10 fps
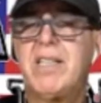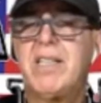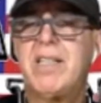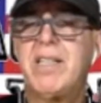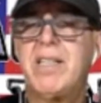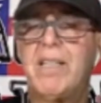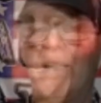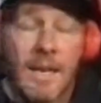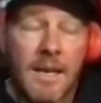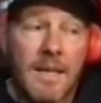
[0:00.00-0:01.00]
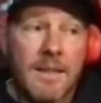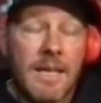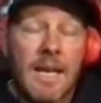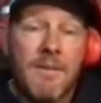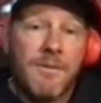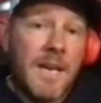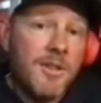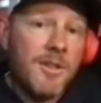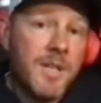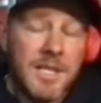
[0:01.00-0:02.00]
Yeah, their
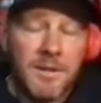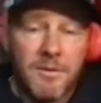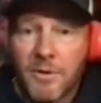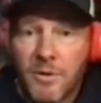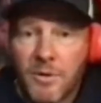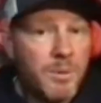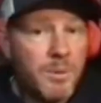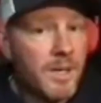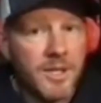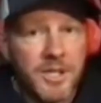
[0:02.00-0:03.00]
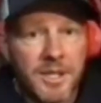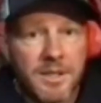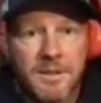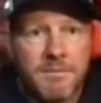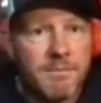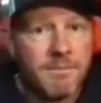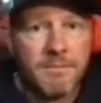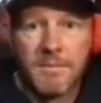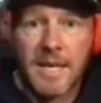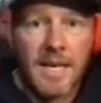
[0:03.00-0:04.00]
factory is at full production.
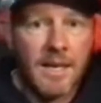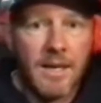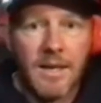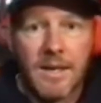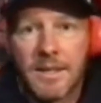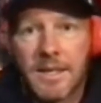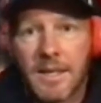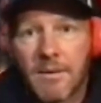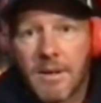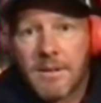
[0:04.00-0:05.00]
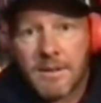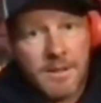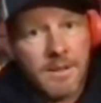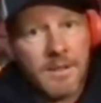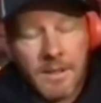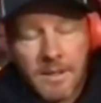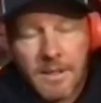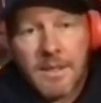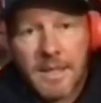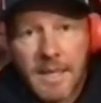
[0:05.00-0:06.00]
They are, that's awesome. You know,
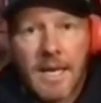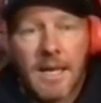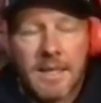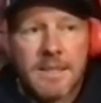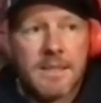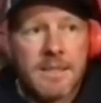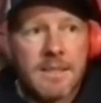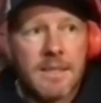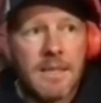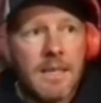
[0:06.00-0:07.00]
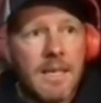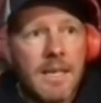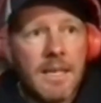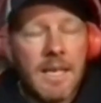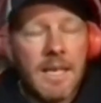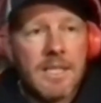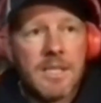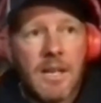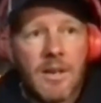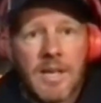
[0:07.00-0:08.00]
yeah, it's
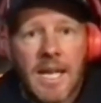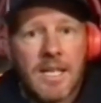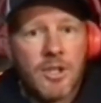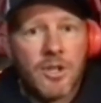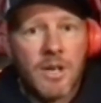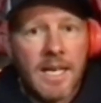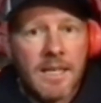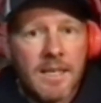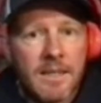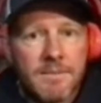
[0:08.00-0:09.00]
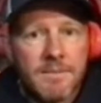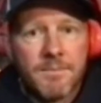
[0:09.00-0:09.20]
located in Sri Lanka.